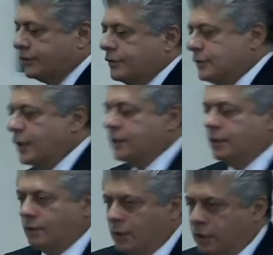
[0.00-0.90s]
Here's the
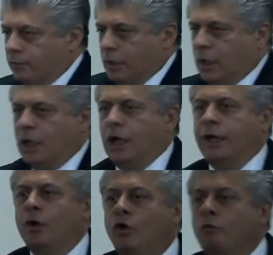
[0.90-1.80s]
secular argument
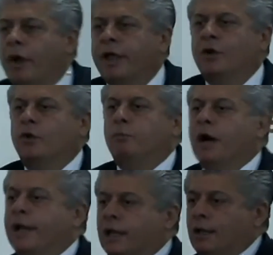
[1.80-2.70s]
I own my own
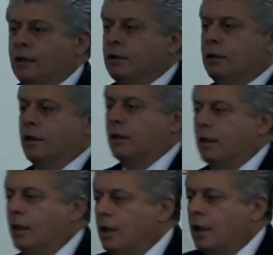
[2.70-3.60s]
body,
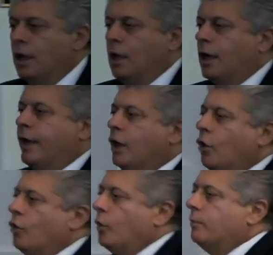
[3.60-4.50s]
I
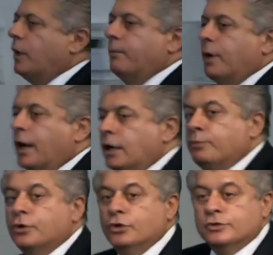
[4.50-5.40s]
own what my
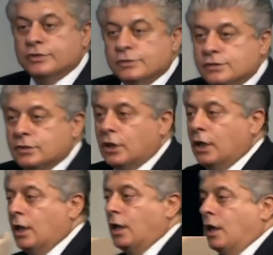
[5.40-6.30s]
body produces.
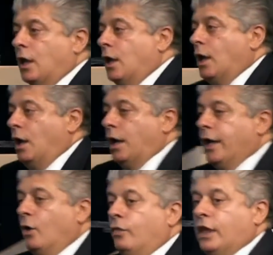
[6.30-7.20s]

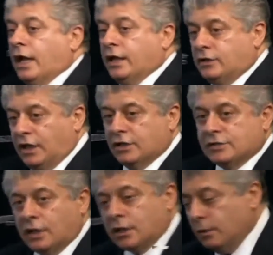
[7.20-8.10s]
I own the
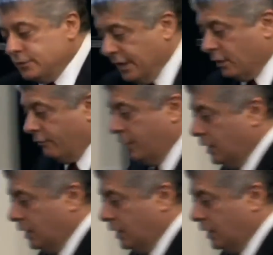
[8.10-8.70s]
ideas that comes out of